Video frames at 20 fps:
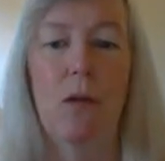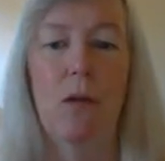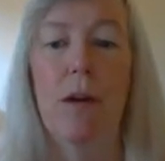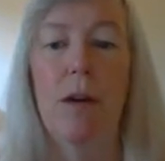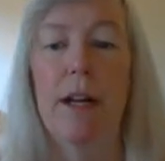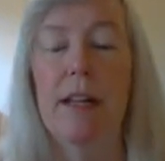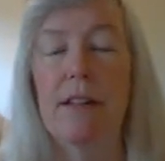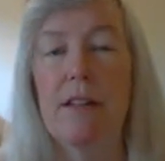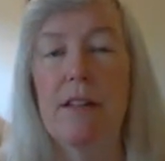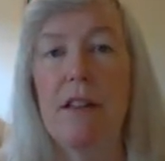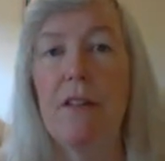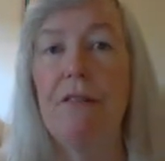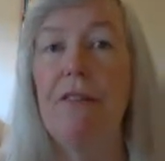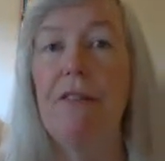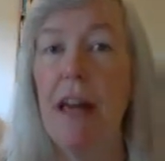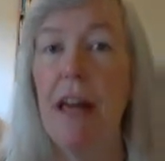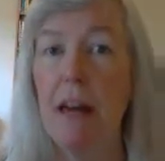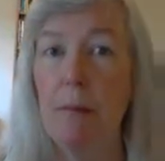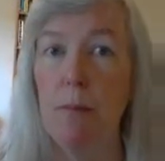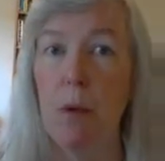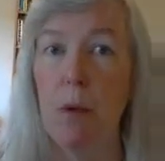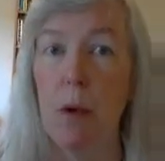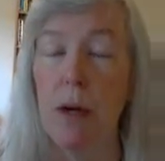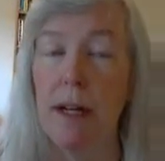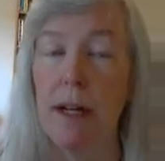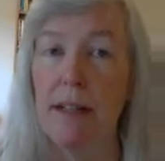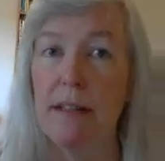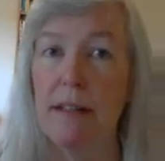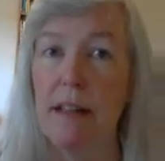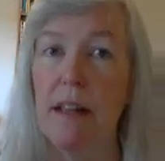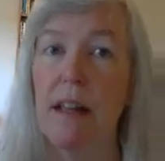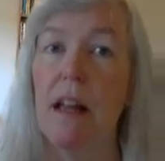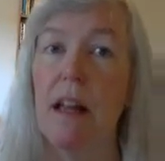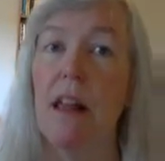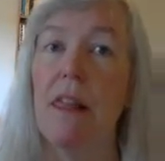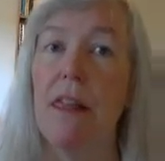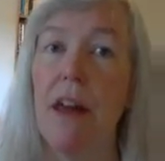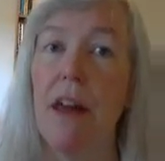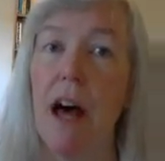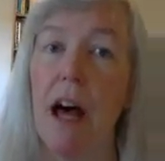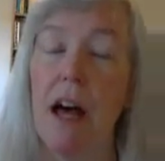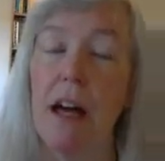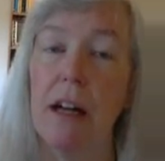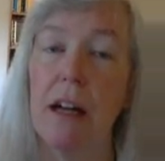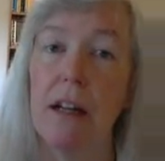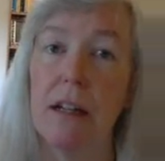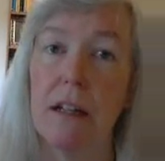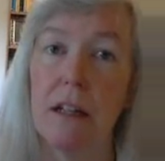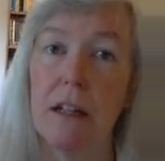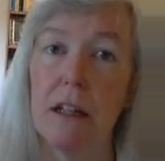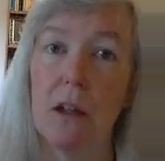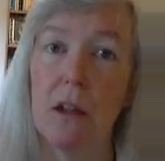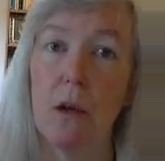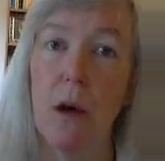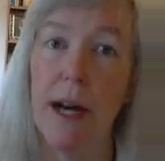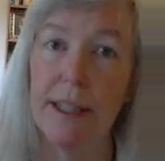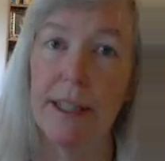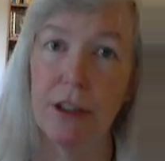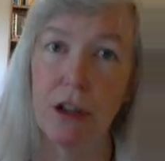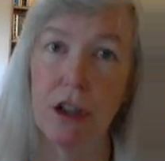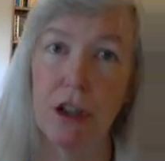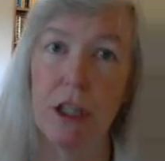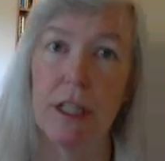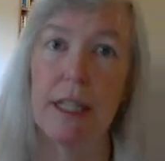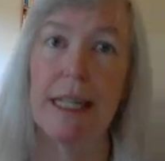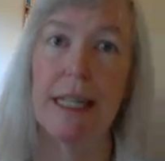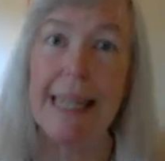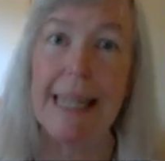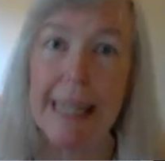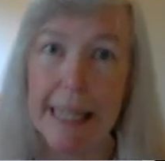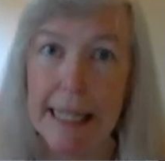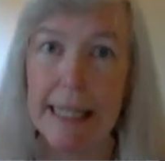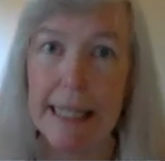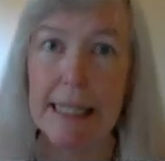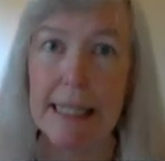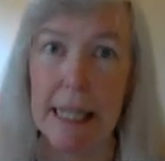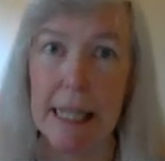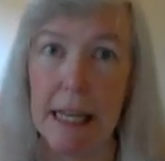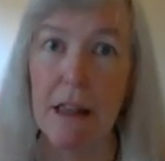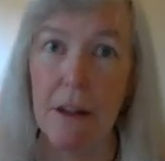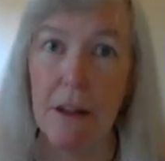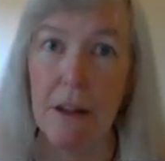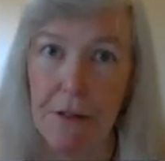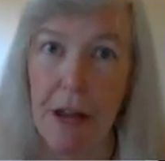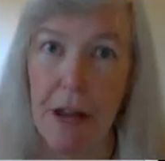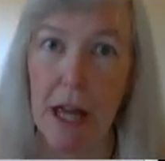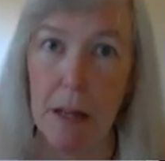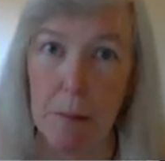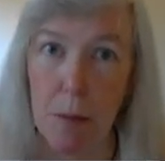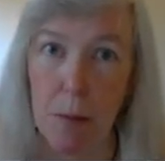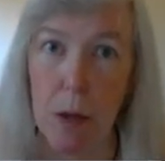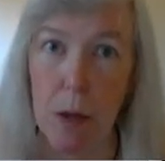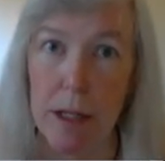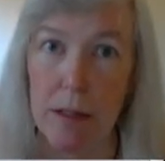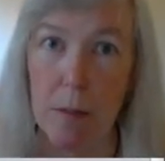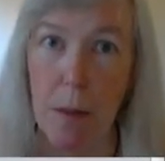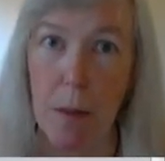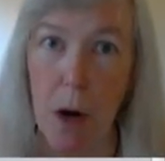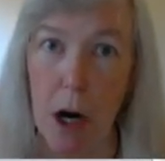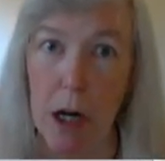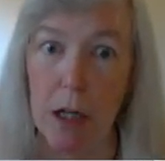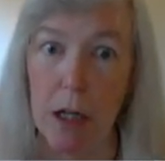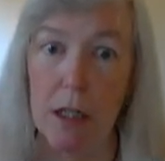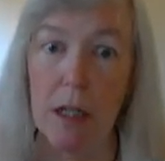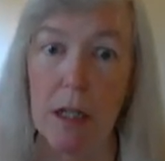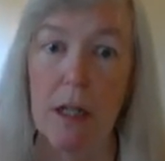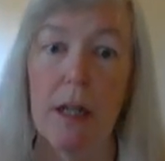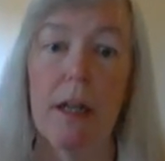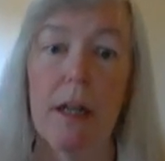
When it's the fanboys, the question is in the fanboys part.